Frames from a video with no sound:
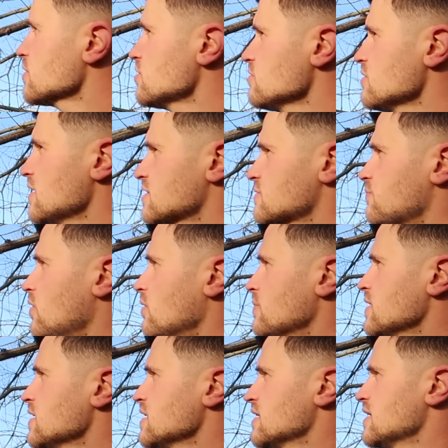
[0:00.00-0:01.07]
do this
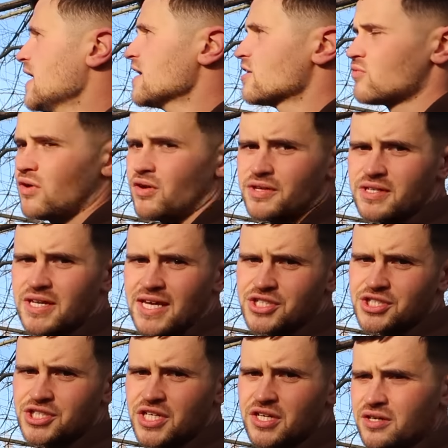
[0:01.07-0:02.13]
later on
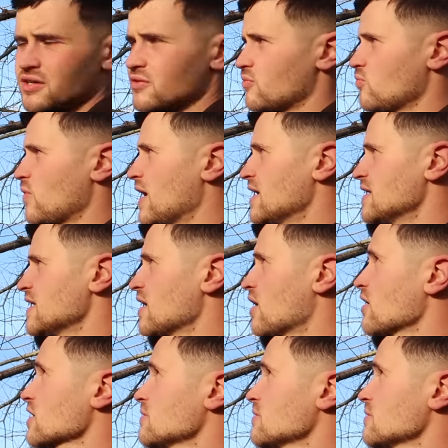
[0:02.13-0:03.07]
next year when they are